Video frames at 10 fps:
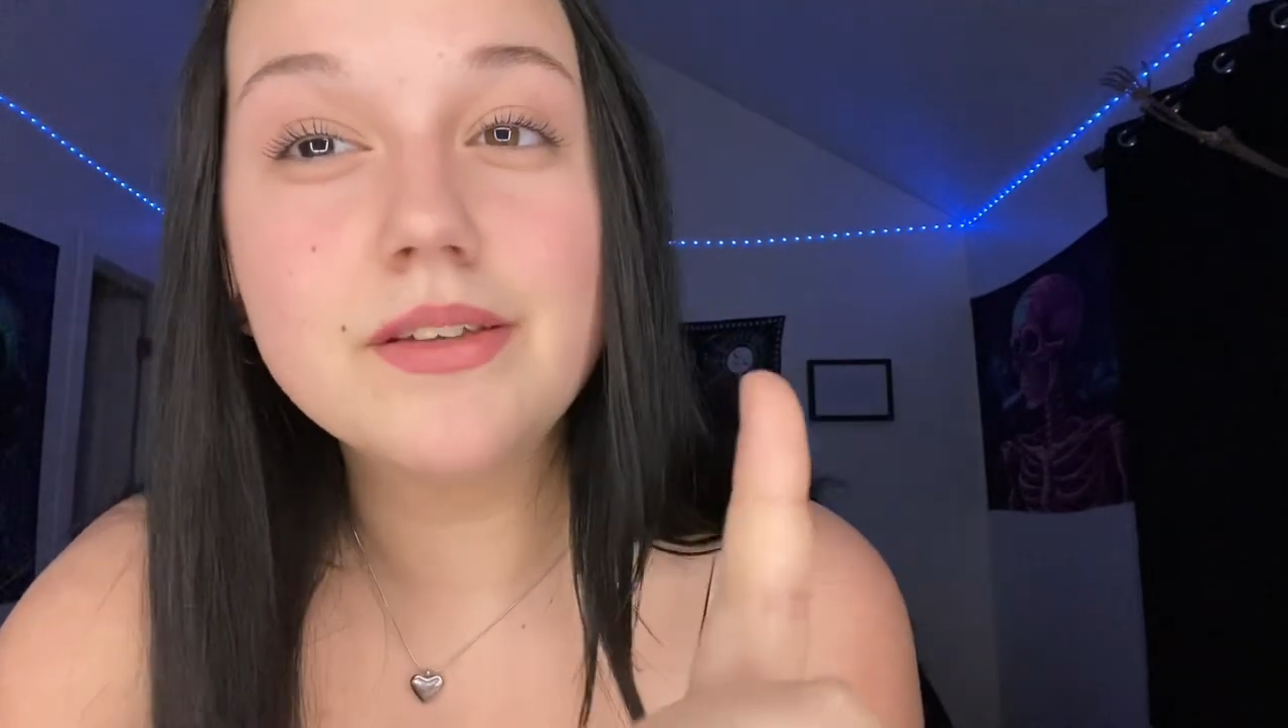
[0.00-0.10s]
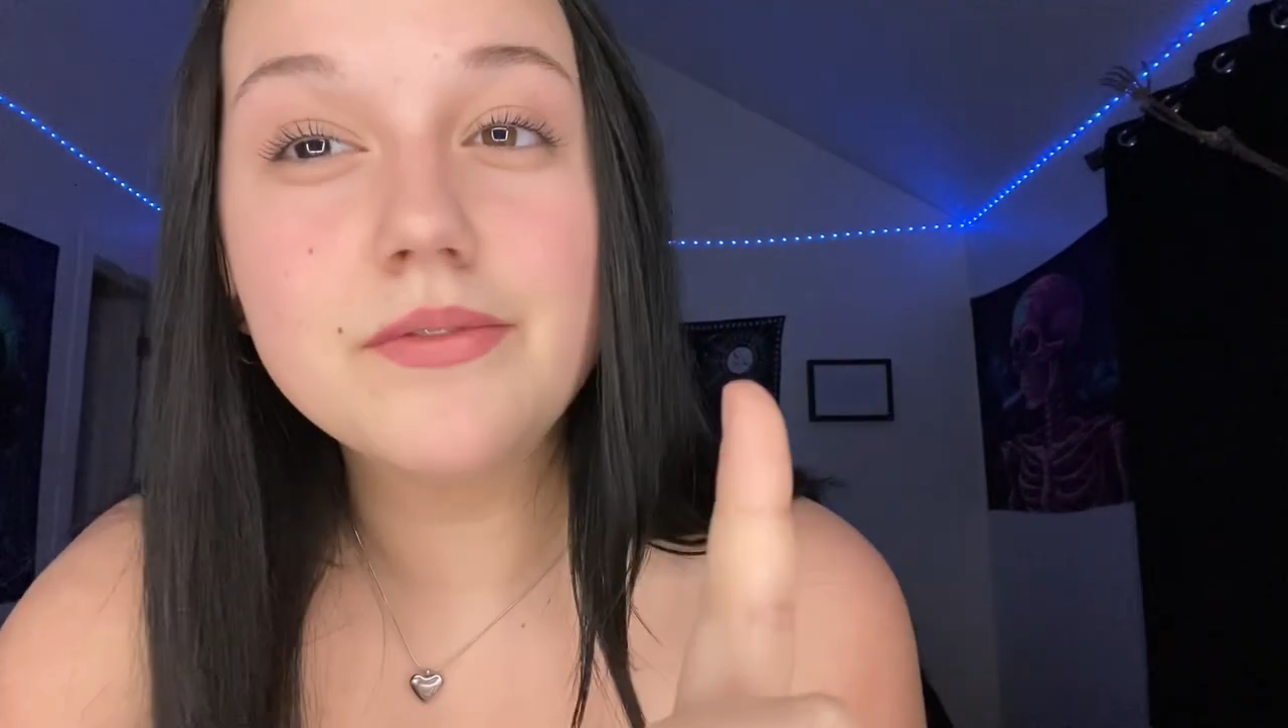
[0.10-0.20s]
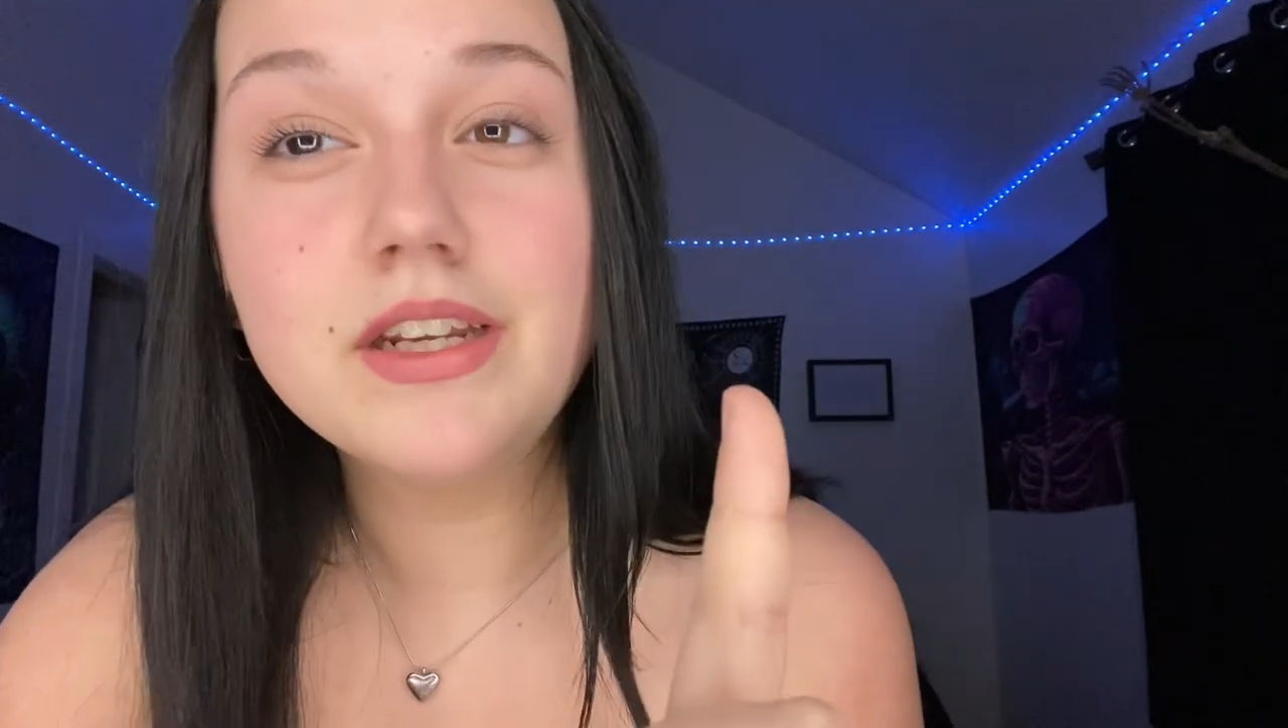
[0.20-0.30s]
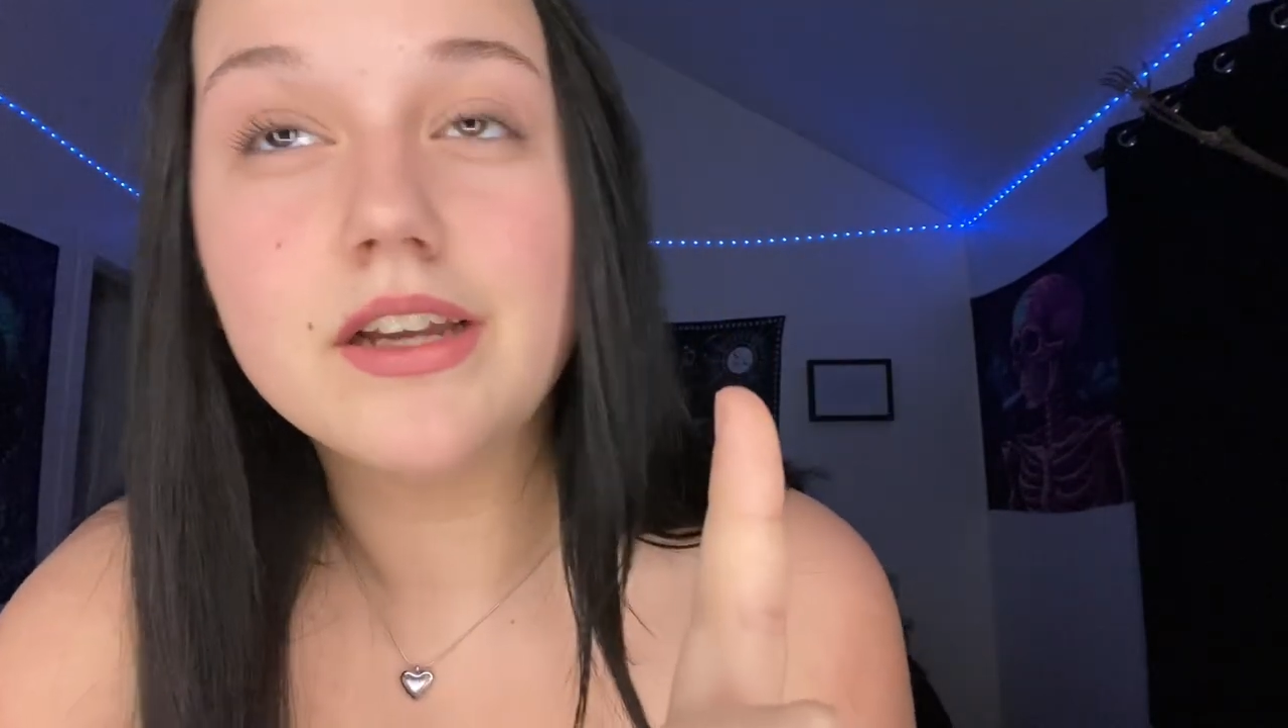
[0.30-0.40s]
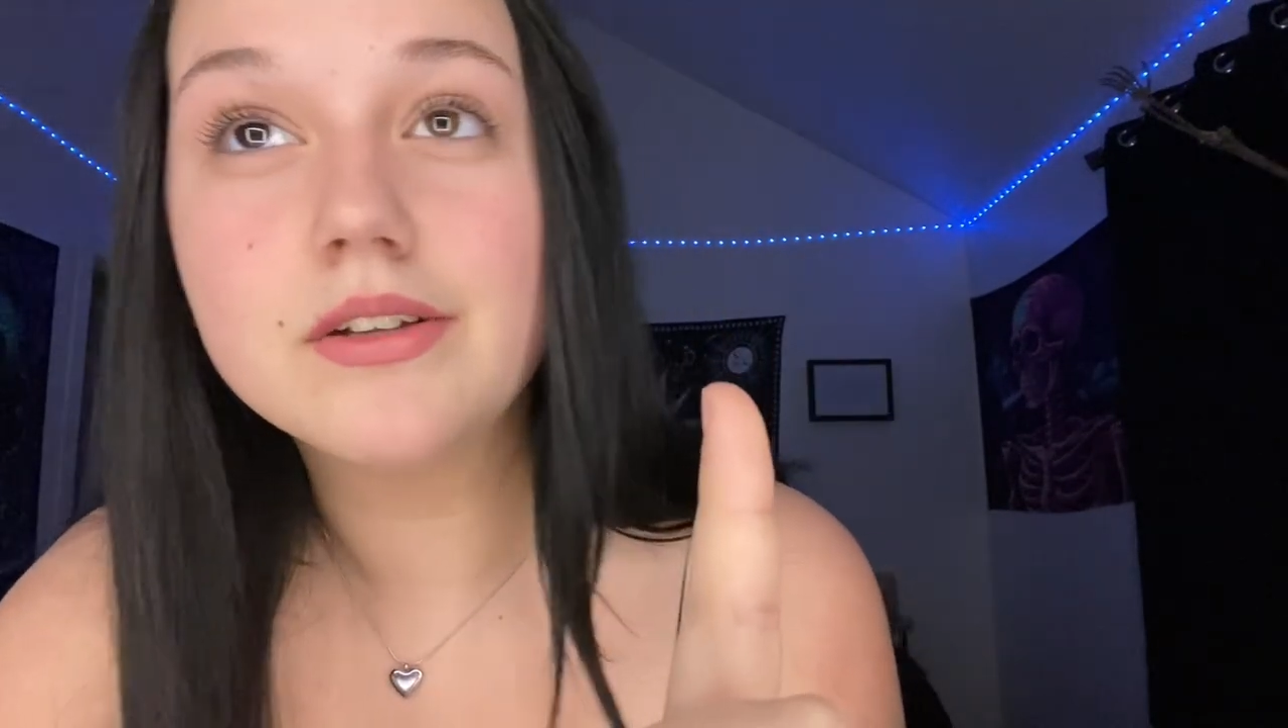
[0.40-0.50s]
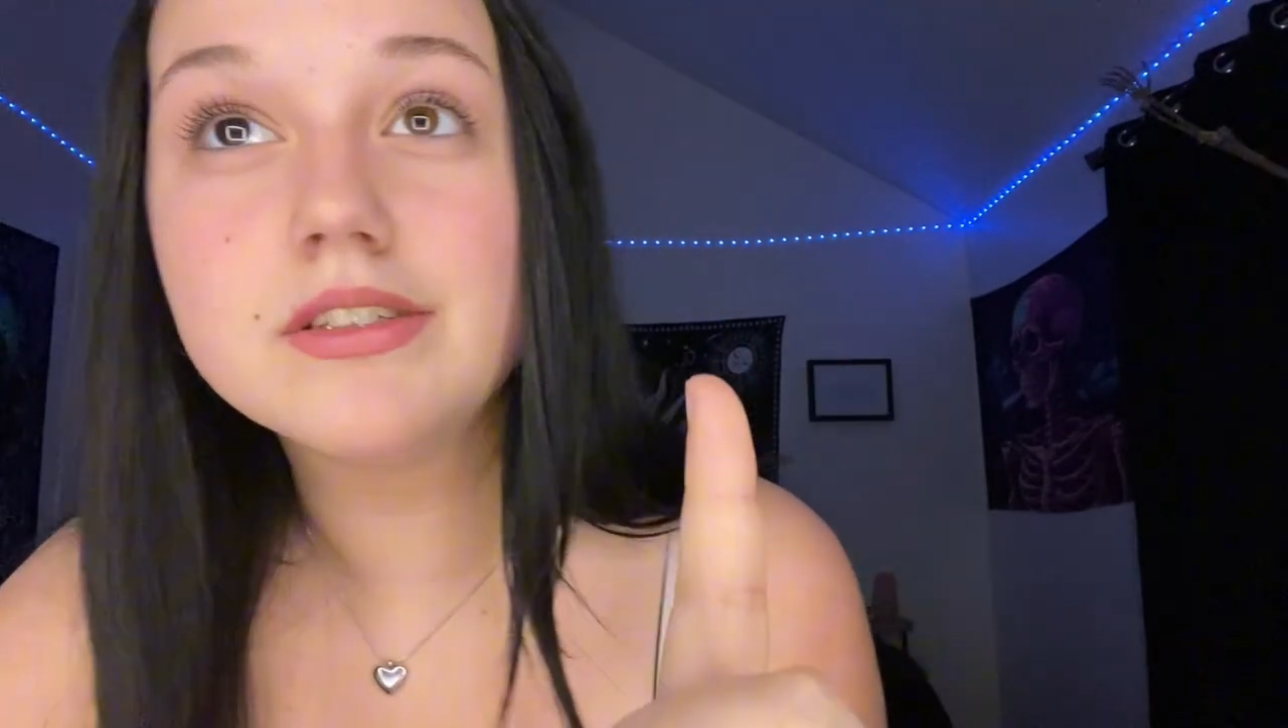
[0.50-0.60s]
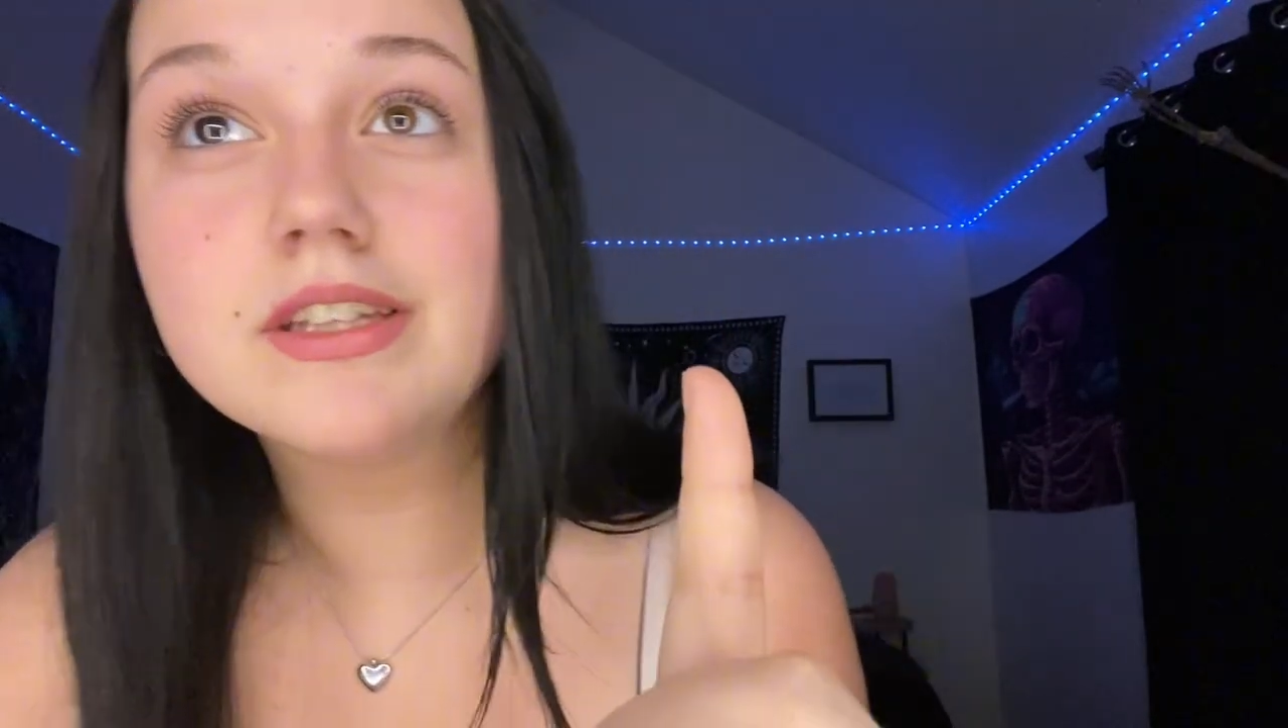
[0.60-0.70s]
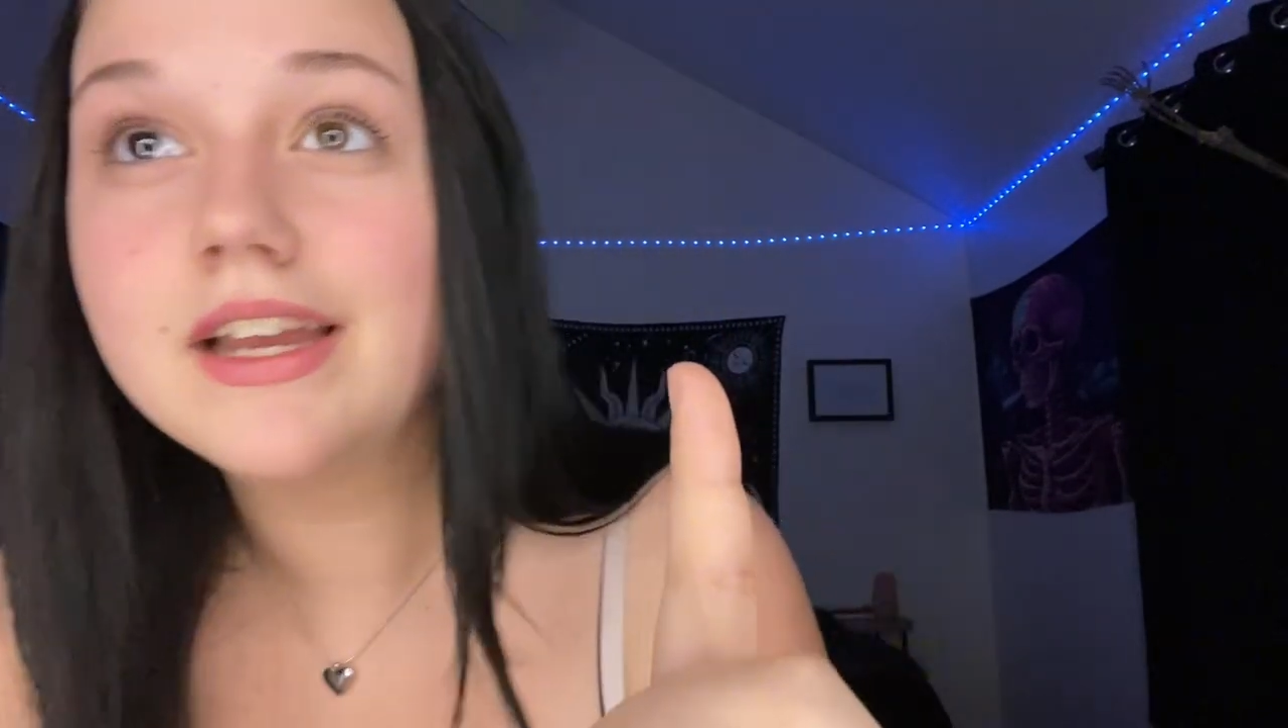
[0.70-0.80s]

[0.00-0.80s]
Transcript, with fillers: some videos